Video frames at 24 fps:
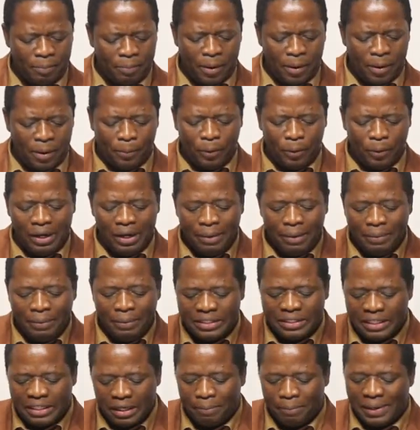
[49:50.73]
people
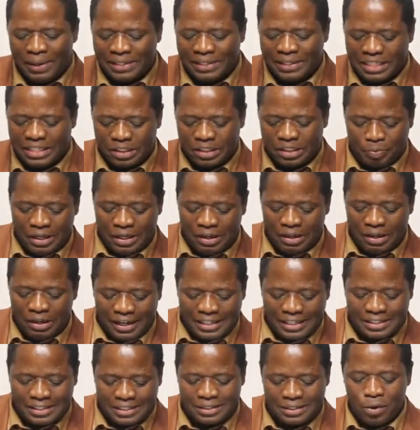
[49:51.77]
limiting message
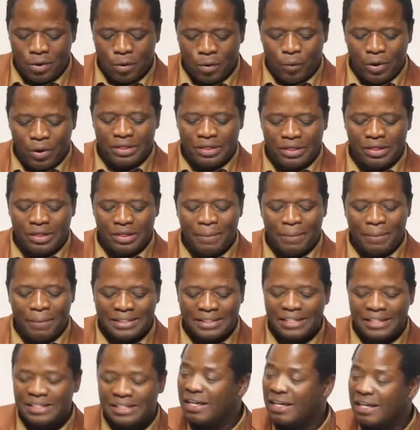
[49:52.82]
believers when the
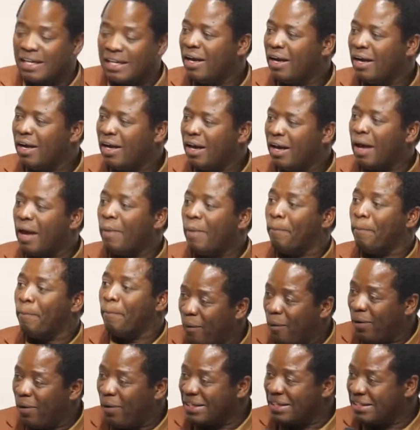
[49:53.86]
messenger
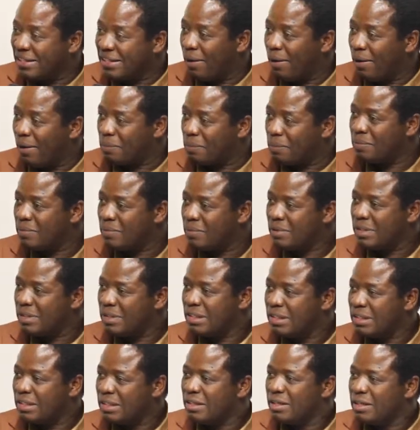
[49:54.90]
empowered them.
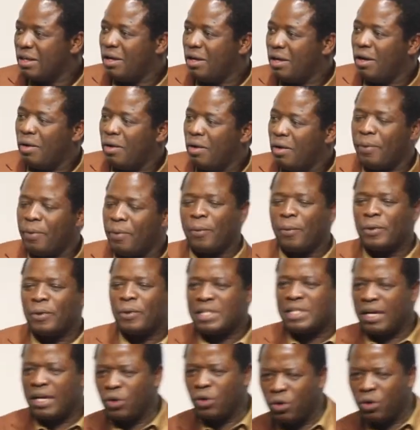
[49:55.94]
People
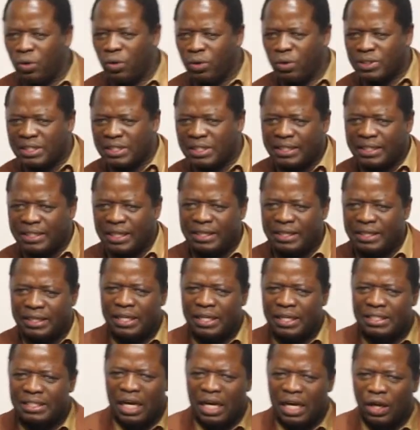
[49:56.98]
say, no, certain
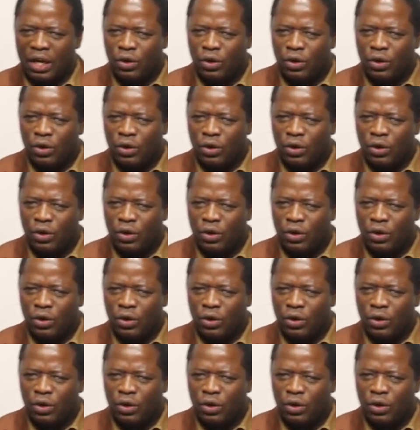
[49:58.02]
things are